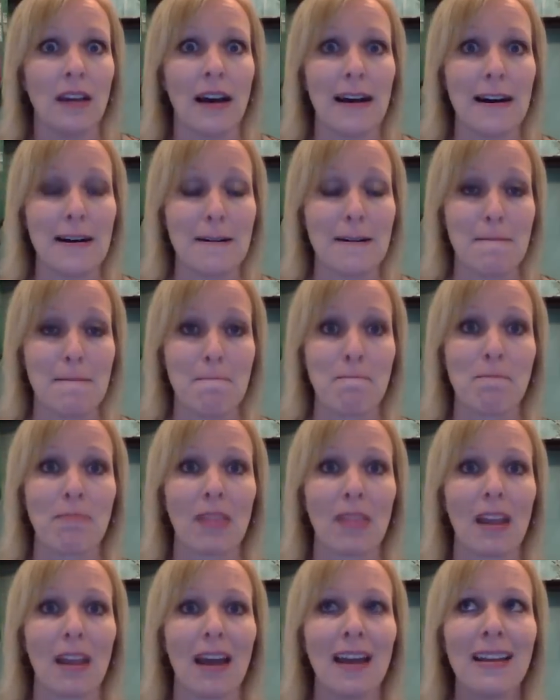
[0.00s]
And
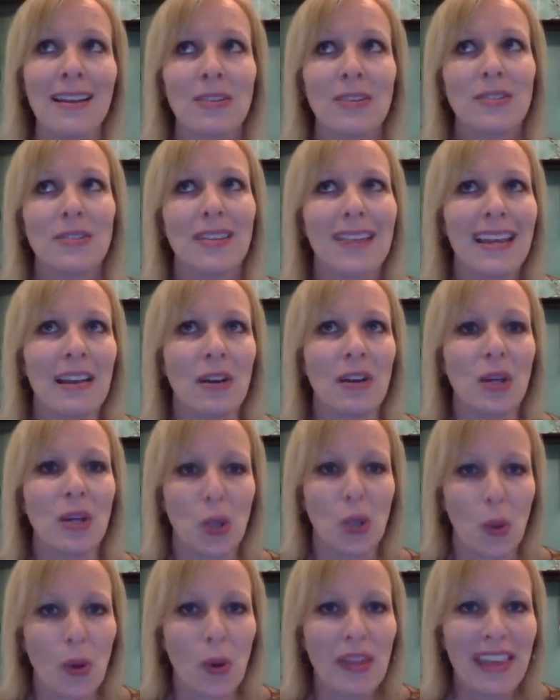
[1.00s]
here's the thing,
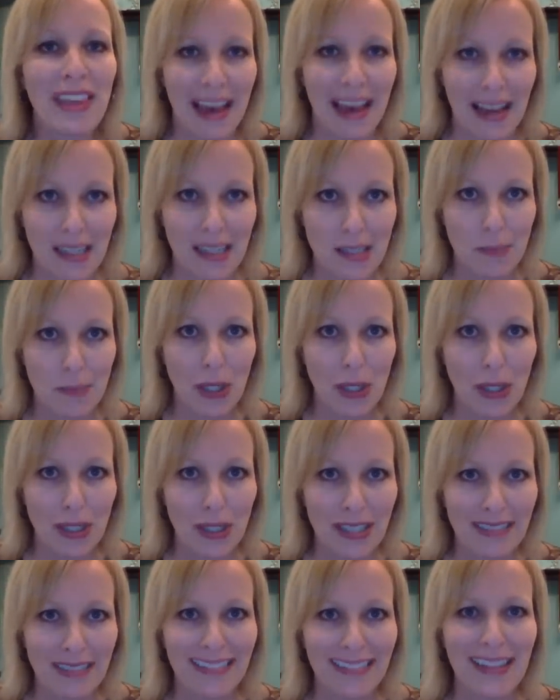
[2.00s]
you're the
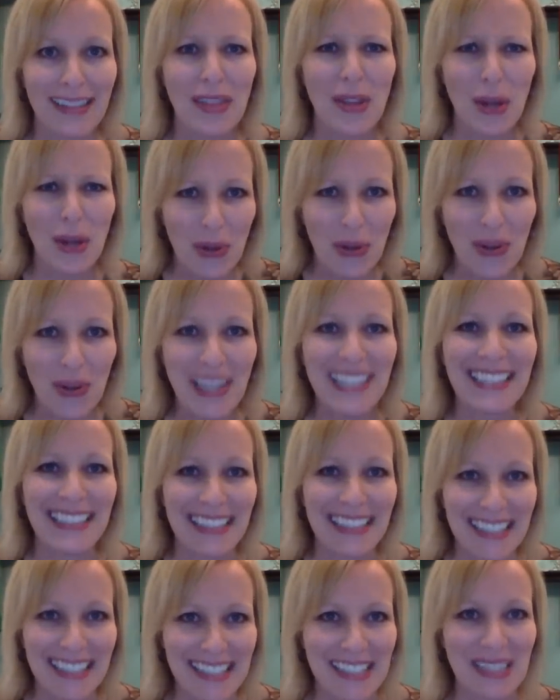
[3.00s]
expert. They're going to
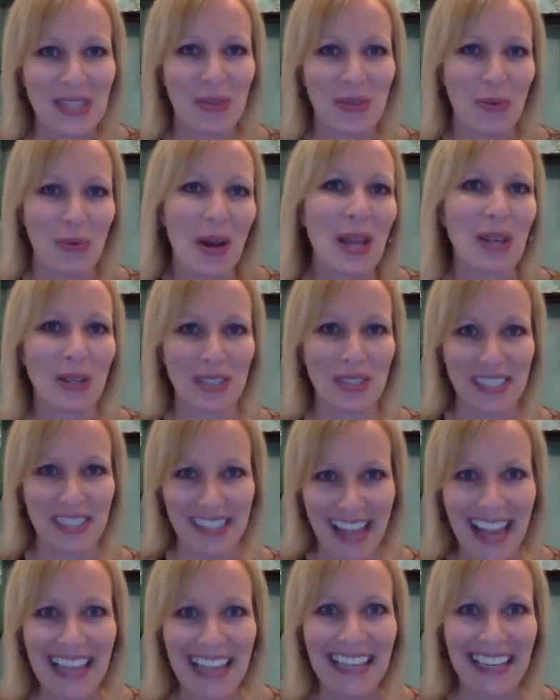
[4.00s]
listen to what you're
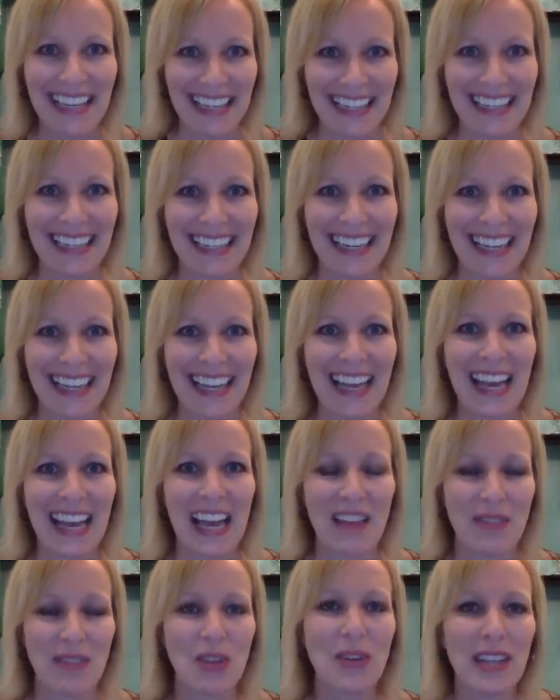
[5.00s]
saying.
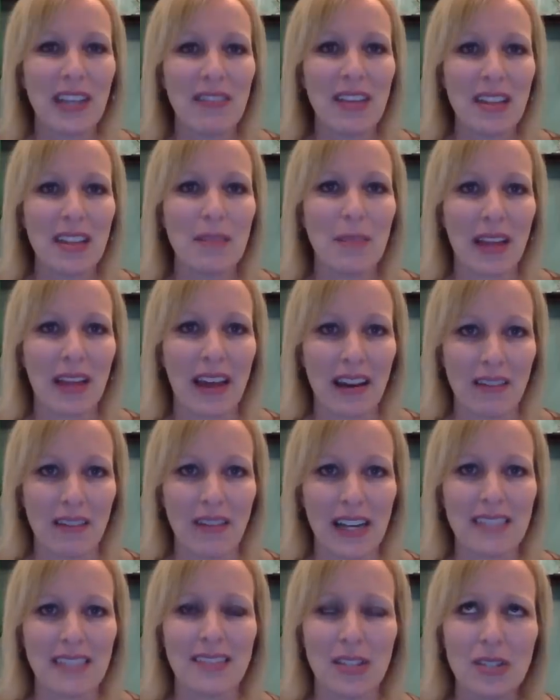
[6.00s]
If you're giving them that
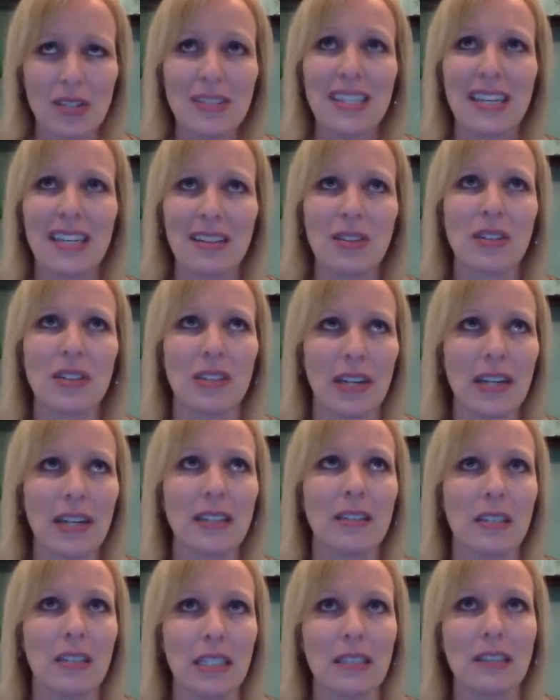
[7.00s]
advice, they're sitting there in their
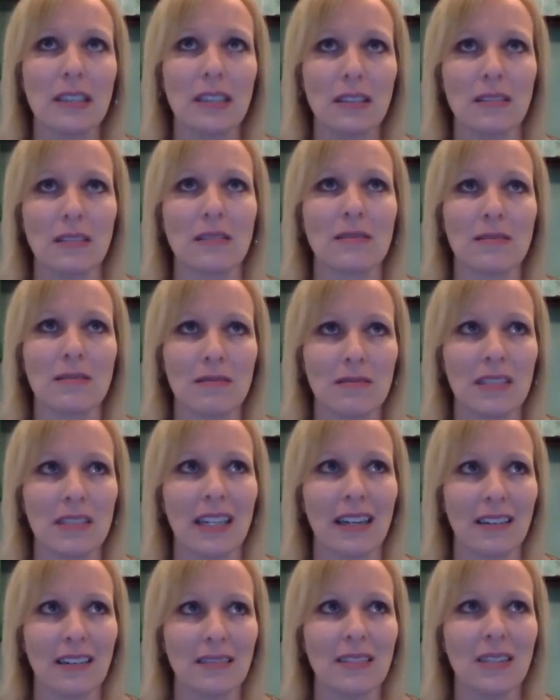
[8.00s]
head going, oh,
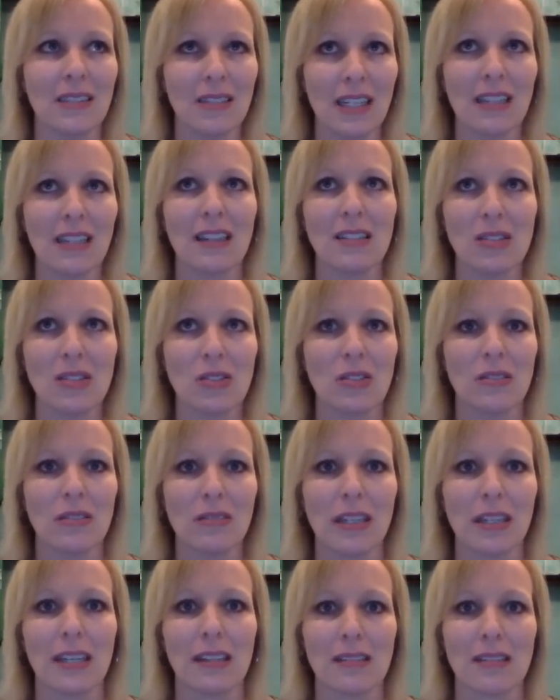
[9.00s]
yeah, okay, that's true.
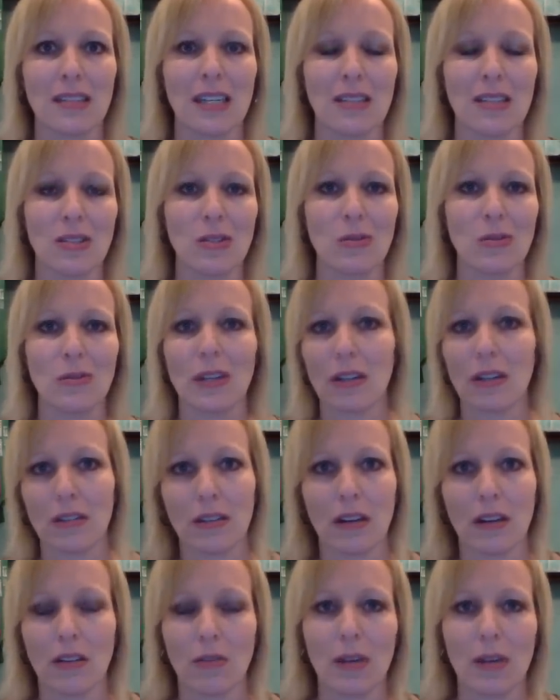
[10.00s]
Like, because I do
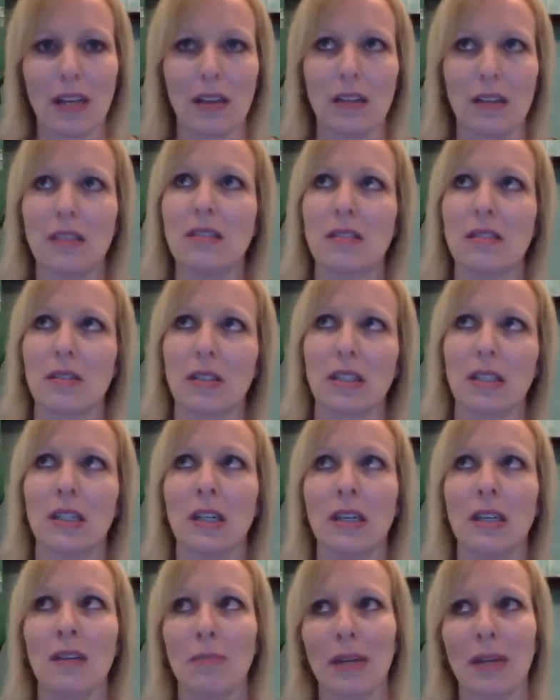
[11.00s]
garden on the weekends, or
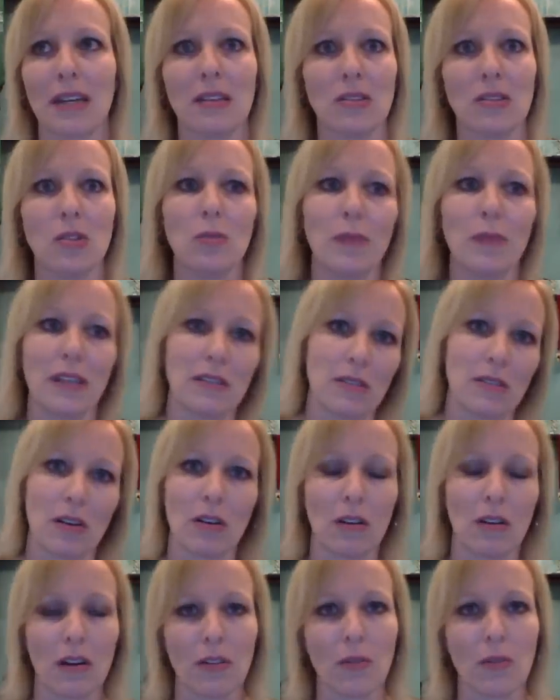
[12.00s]
my kids do play
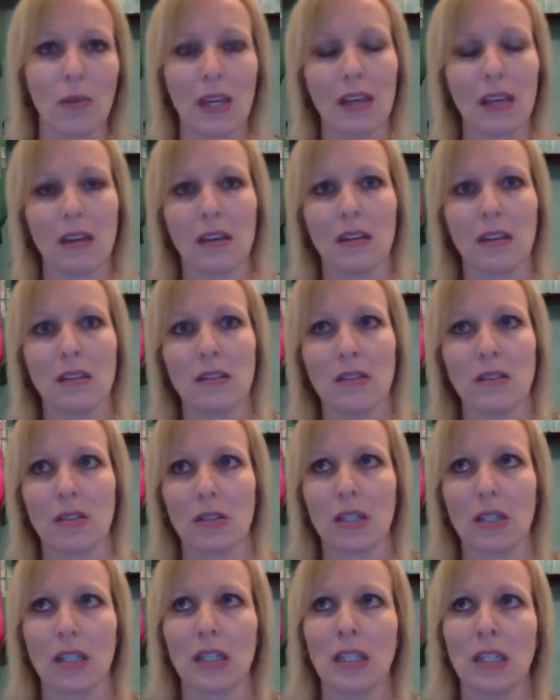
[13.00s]
soccer on the weekends,
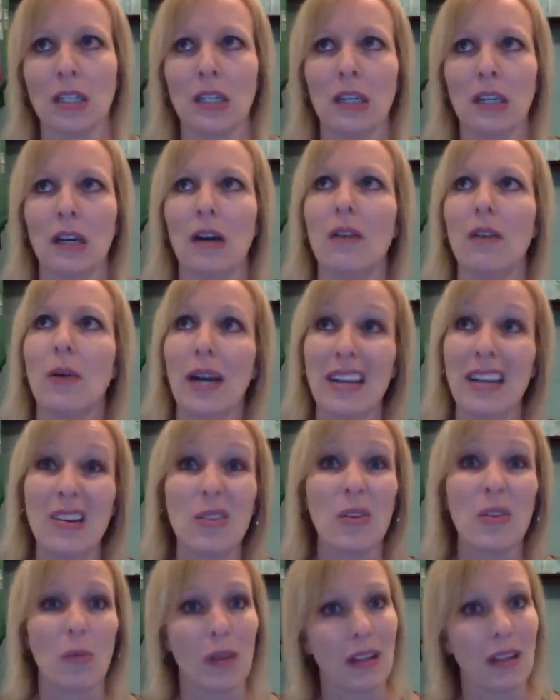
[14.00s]
or, oh, I
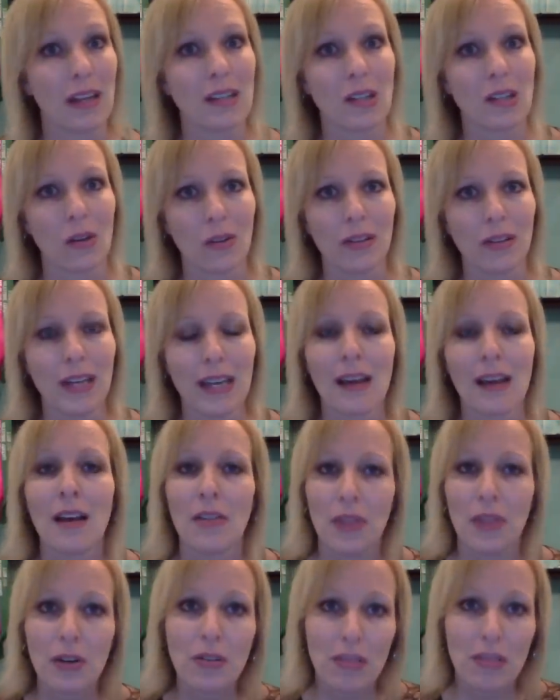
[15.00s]
know that we like to go to the lake.
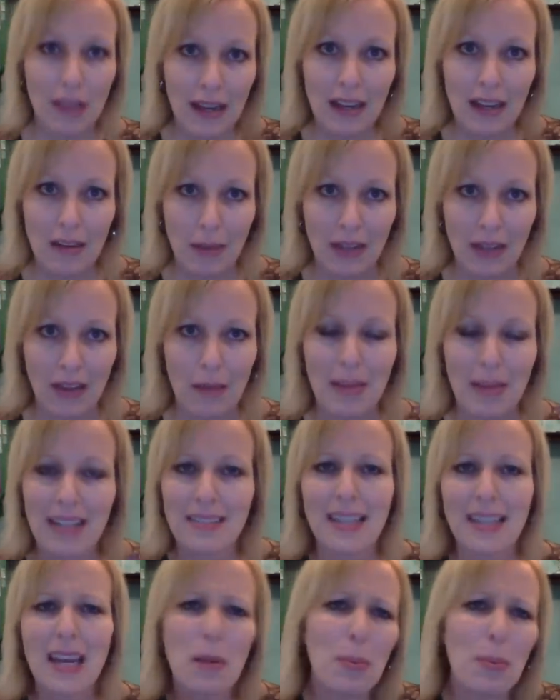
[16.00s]
They're thinking about that
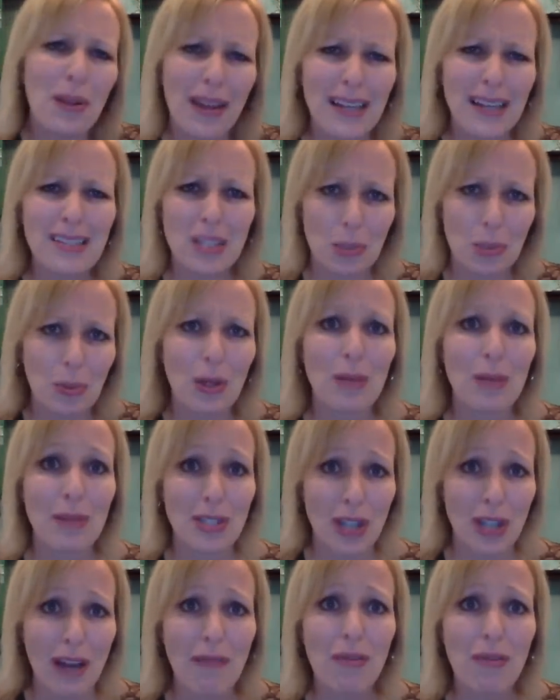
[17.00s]
because that applies to pretty
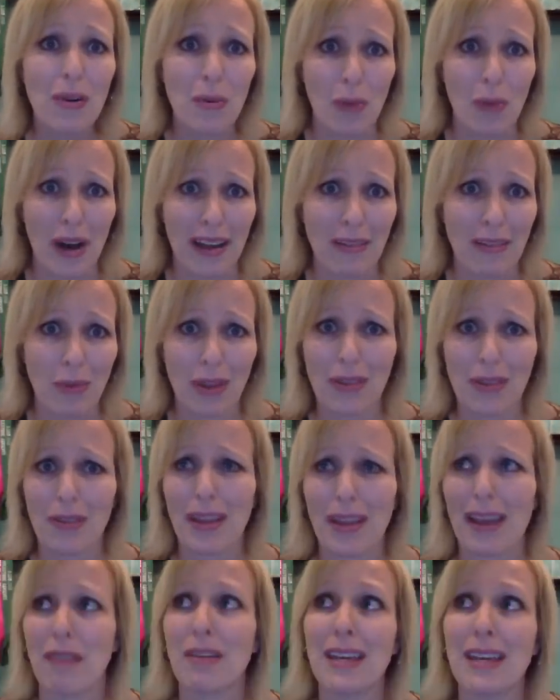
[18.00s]
much everyone, whether
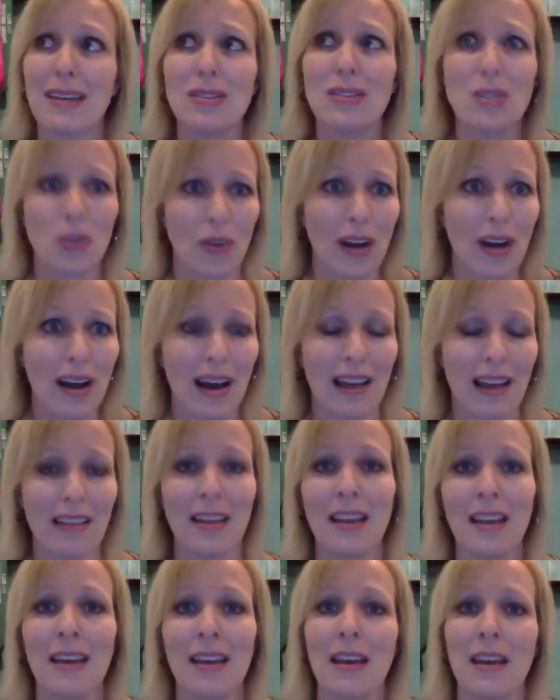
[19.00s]
they have kids or not.
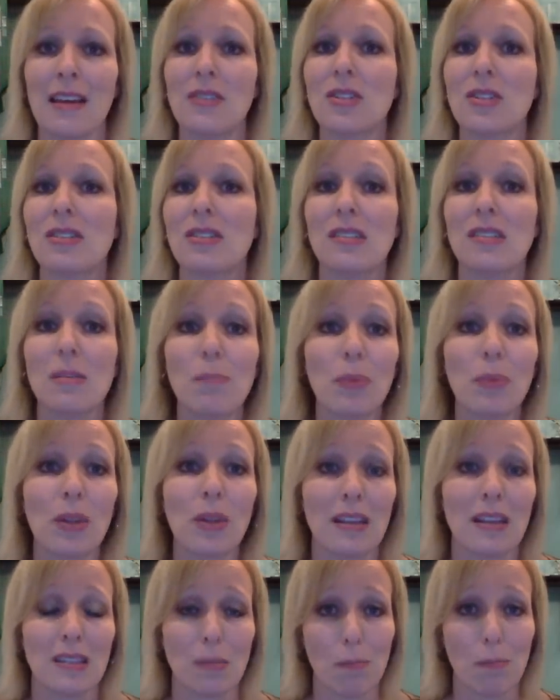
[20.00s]
It just
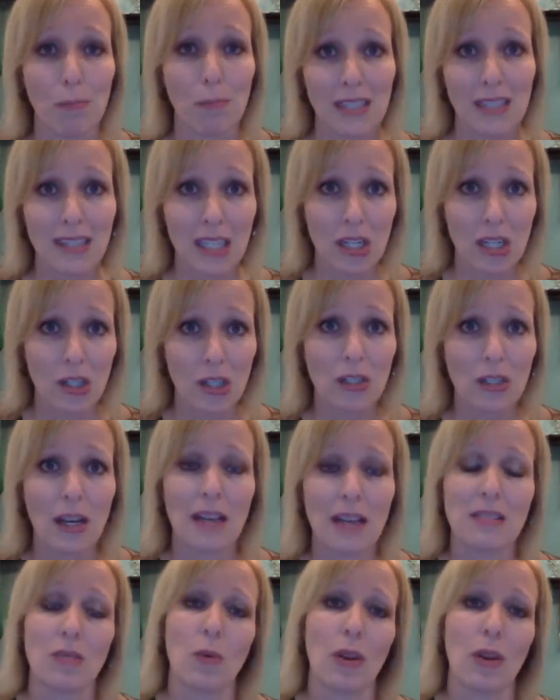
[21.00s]
simply gets busier
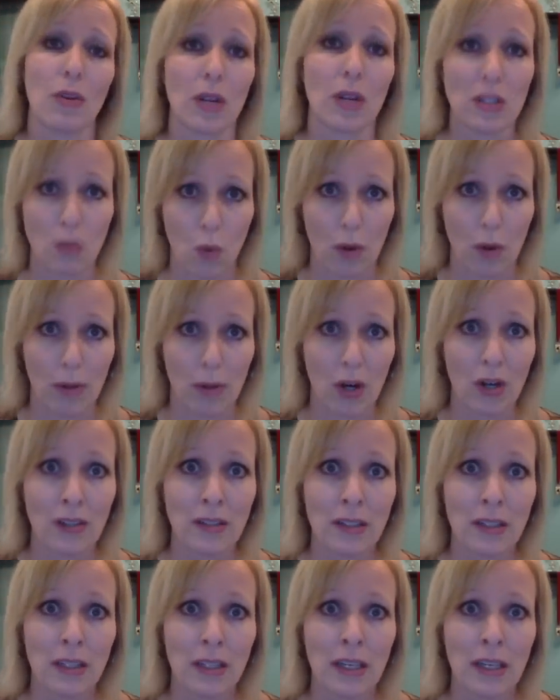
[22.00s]
as the weather gets warmer.